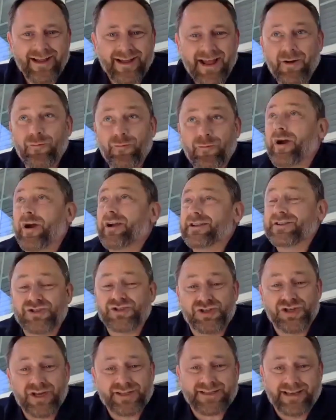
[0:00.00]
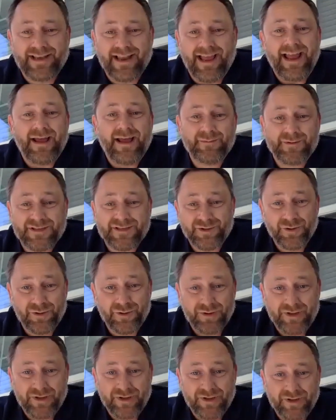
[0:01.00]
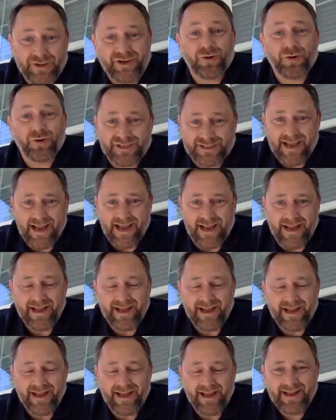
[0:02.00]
where it is just an absolutely gorgeous day